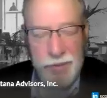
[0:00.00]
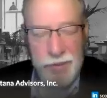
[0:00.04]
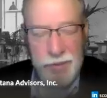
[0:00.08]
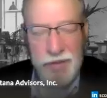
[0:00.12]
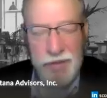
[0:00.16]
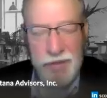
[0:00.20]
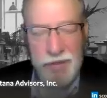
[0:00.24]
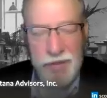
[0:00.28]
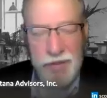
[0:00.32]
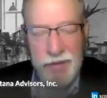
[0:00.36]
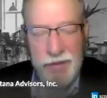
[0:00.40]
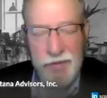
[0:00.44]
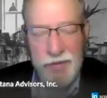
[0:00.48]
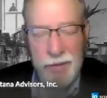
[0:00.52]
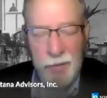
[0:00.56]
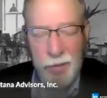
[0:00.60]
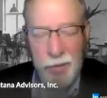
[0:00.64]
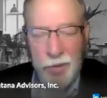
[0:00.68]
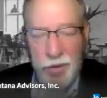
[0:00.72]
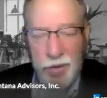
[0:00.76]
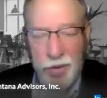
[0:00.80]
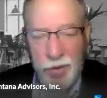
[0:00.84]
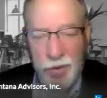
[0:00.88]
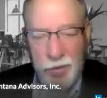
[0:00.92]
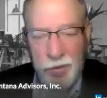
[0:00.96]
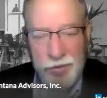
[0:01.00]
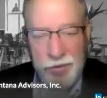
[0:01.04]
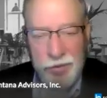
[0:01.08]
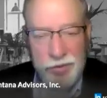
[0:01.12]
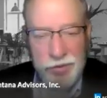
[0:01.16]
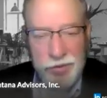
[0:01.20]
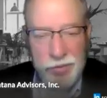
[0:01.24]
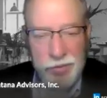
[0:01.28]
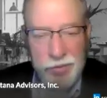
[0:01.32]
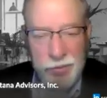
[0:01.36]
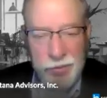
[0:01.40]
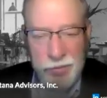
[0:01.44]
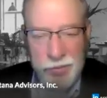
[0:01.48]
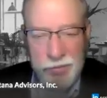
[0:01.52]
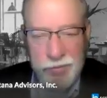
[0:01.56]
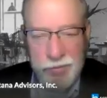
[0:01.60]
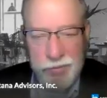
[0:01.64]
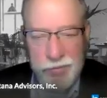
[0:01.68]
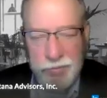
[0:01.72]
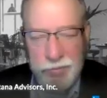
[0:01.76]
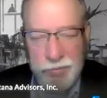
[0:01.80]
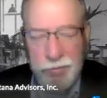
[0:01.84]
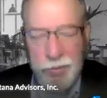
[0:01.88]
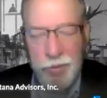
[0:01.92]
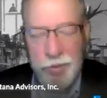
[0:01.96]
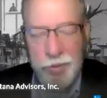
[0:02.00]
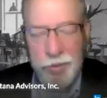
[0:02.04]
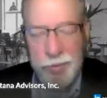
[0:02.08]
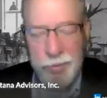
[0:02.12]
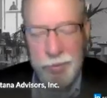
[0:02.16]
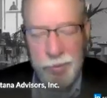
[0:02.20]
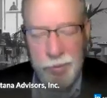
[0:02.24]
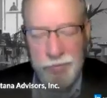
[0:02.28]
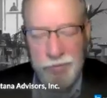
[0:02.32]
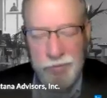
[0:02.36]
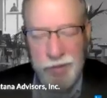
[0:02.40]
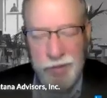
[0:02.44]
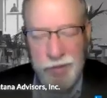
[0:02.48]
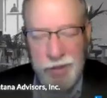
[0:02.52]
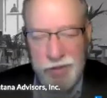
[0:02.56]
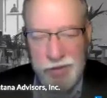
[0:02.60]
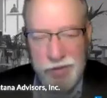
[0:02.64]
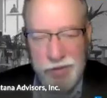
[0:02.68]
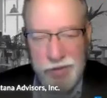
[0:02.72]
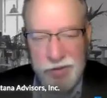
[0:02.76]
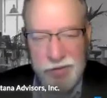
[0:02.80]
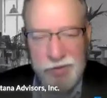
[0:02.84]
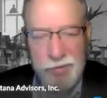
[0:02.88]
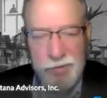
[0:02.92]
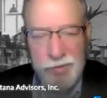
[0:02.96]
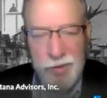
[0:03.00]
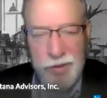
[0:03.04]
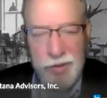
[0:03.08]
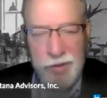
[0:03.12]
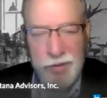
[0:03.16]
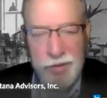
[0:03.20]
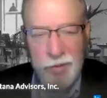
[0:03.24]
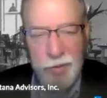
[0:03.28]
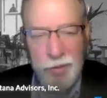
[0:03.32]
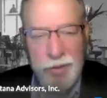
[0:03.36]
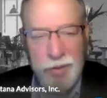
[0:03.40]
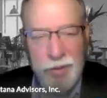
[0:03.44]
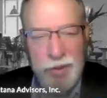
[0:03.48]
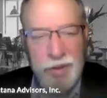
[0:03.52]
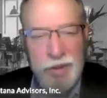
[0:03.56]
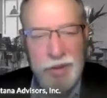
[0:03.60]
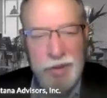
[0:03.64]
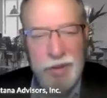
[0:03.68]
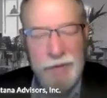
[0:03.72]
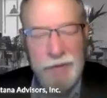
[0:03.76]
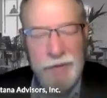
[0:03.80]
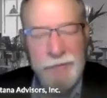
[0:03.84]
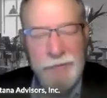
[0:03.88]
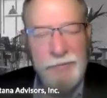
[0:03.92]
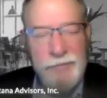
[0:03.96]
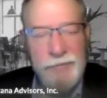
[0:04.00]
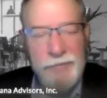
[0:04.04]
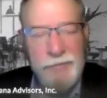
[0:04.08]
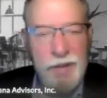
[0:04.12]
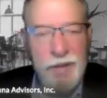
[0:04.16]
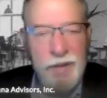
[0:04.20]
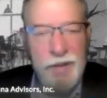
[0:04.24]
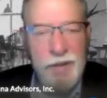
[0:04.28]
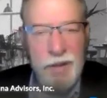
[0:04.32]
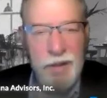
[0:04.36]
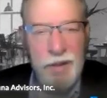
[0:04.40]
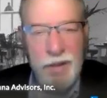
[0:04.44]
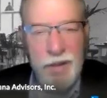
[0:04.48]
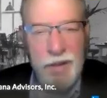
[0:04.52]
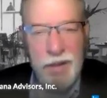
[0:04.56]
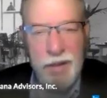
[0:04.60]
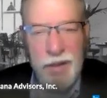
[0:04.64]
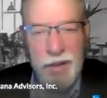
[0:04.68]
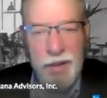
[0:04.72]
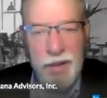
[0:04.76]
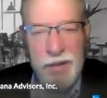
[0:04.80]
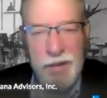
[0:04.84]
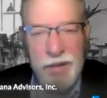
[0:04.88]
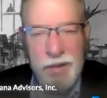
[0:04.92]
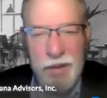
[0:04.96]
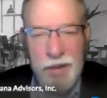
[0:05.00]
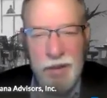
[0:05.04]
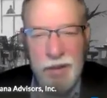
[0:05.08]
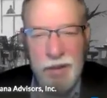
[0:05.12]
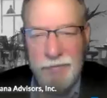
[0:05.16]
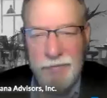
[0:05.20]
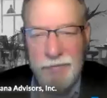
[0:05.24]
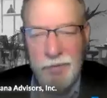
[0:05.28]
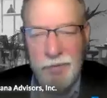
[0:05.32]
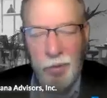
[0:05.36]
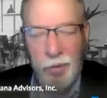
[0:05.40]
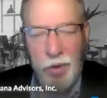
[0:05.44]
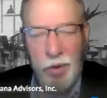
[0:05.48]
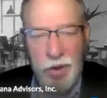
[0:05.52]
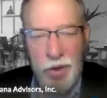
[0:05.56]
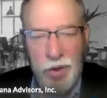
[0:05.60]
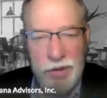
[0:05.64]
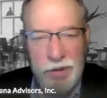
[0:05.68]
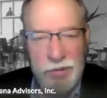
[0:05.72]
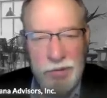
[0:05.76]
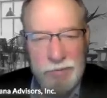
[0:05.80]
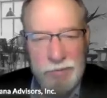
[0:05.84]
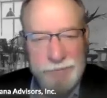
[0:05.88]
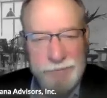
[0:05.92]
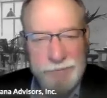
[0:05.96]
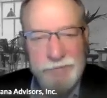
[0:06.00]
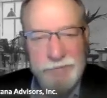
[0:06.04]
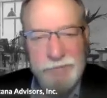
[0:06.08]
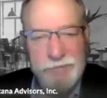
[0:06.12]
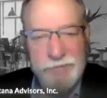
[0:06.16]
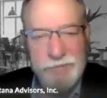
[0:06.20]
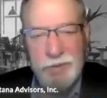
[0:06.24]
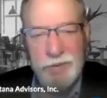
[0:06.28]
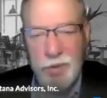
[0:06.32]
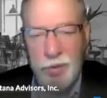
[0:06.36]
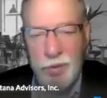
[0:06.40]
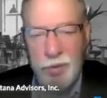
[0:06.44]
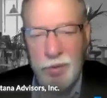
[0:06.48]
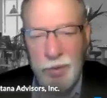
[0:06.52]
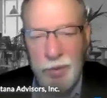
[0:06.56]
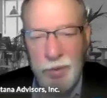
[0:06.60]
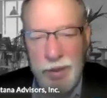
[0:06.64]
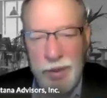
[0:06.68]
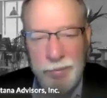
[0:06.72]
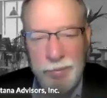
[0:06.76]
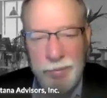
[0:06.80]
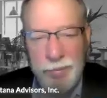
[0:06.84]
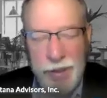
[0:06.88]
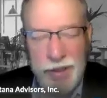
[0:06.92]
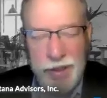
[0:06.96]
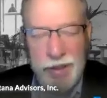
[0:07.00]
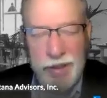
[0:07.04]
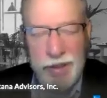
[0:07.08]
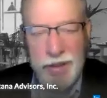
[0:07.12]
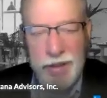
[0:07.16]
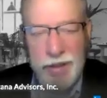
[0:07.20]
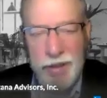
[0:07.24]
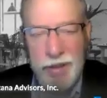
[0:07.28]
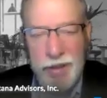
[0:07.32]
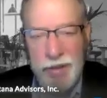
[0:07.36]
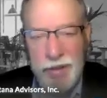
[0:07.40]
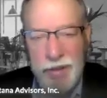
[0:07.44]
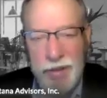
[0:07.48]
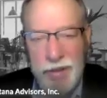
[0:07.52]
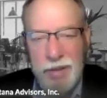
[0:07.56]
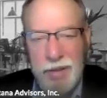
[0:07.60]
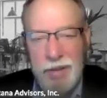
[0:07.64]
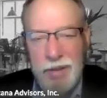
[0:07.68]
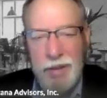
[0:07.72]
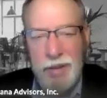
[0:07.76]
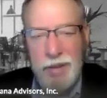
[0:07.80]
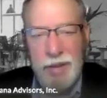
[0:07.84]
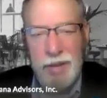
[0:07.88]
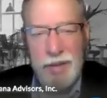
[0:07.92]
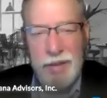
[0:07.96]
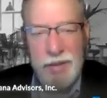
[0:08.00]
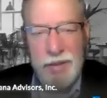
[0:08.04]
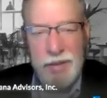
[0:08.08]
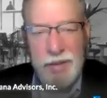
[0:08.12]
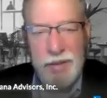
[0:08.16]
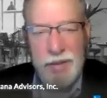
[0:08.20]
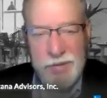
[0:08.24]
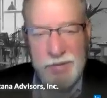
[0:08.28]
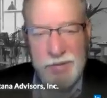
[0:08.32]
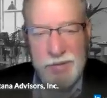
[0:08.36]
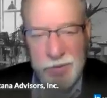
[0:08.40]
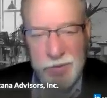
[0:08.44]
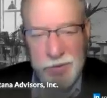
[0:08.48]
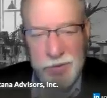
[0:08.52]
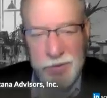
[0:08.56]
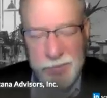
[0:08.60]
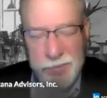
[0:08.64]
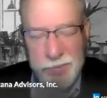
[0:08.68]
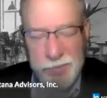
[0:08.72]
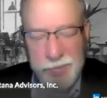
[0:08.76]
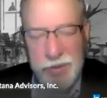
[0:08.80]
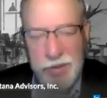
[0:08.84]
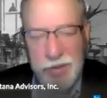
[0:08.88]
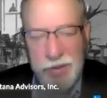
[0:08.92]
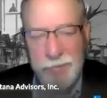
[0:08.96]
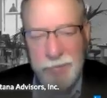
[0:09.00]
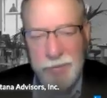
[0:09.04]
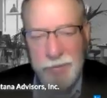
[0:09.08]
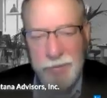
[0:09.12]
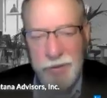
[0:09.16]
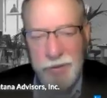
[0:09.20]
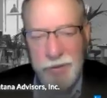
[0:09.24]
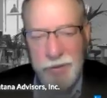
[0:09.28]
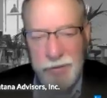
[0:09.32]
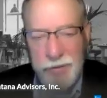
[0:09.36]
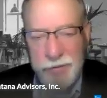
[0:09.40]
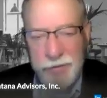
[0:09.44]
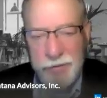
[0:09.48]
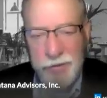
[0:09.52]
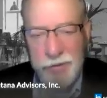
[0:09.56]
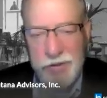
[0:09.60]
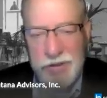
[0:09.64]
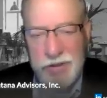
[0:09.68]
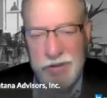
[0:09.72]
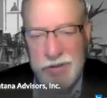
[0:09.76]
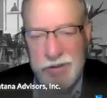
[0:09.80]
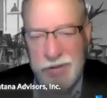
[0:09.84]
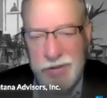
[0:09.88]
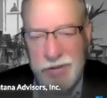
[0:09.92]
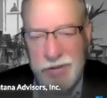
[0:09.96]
of them will go to multiple villages throughout the week, and they have to walk or ride a bike. And this will speed up their efforts.